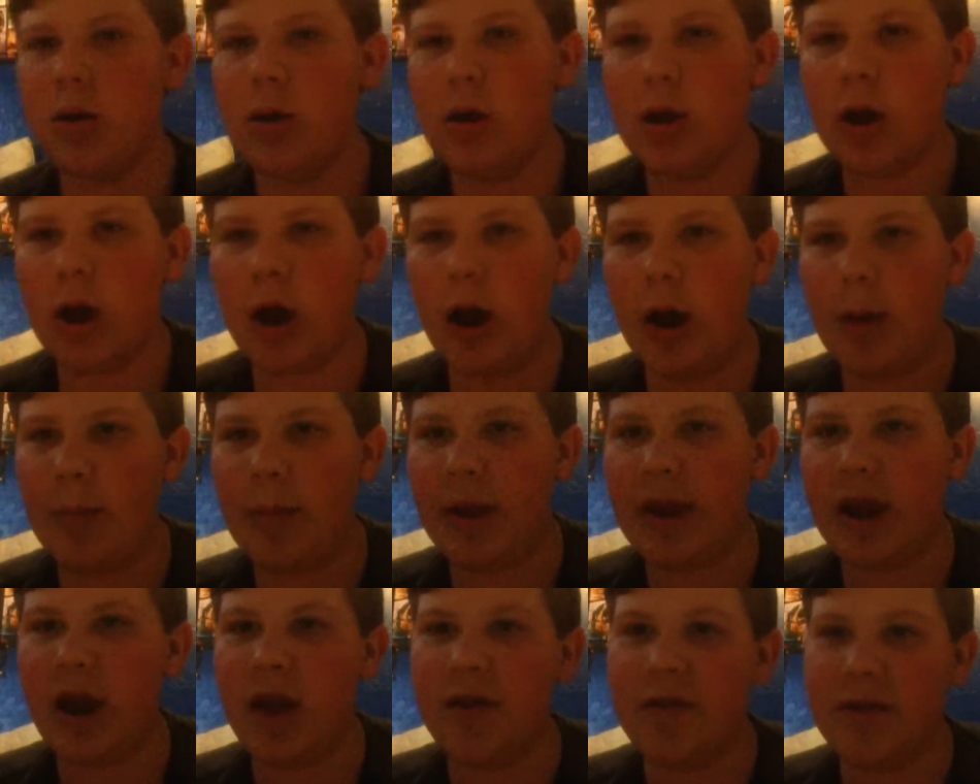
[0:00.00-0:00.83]

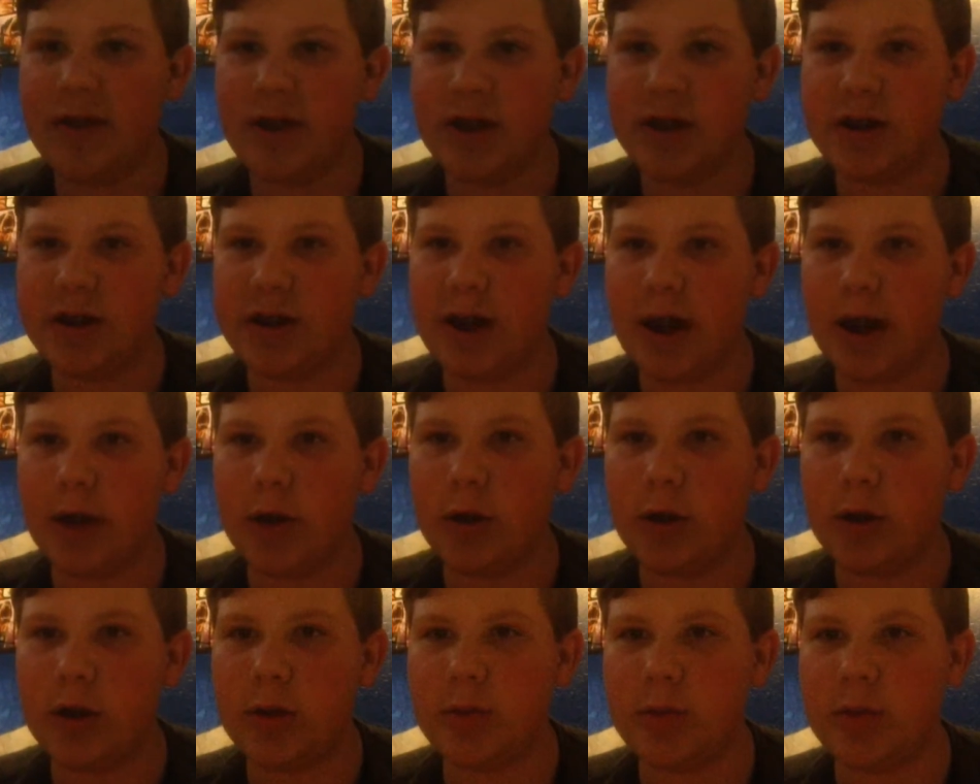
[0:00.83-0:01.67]
I got this at
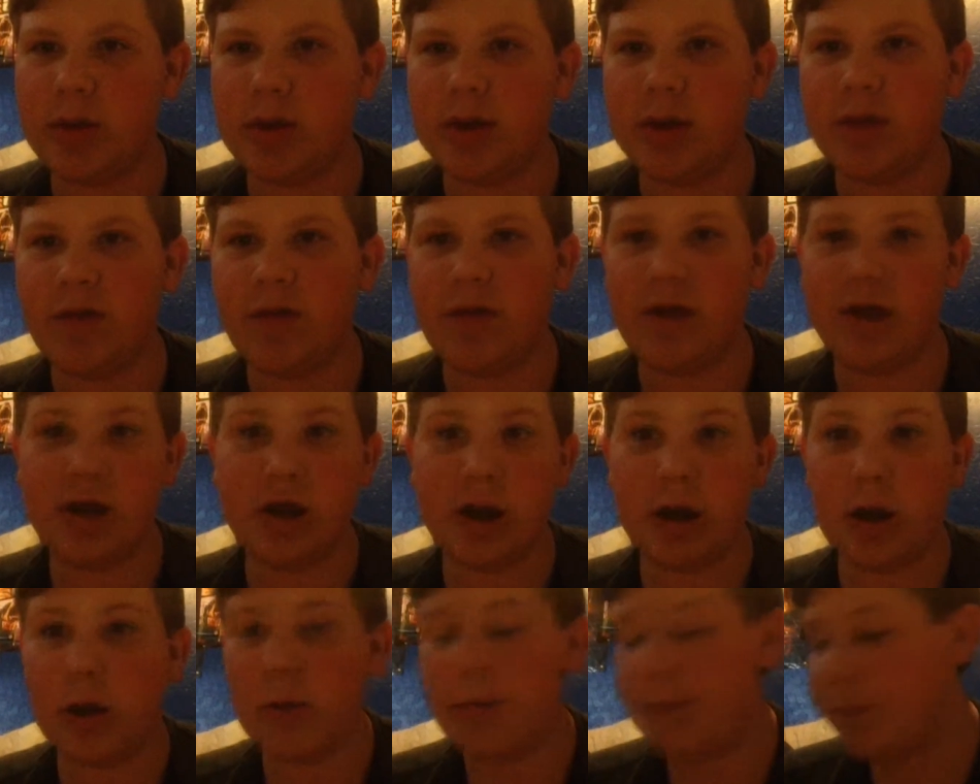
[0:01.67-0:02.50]
Christmas this
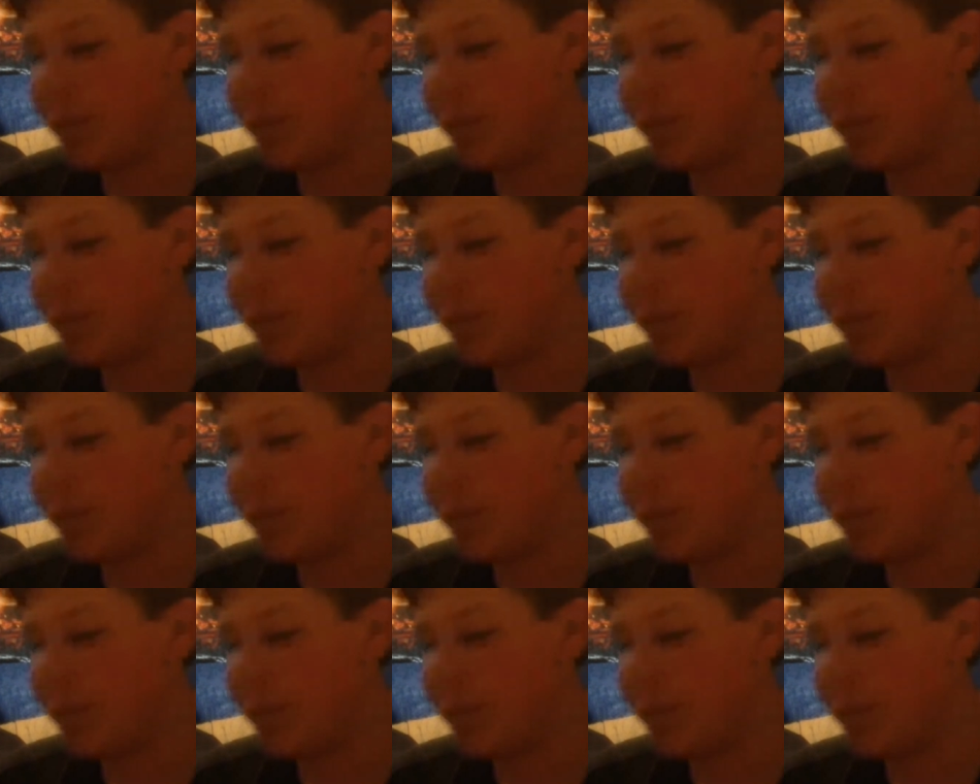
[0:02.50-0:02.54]
year.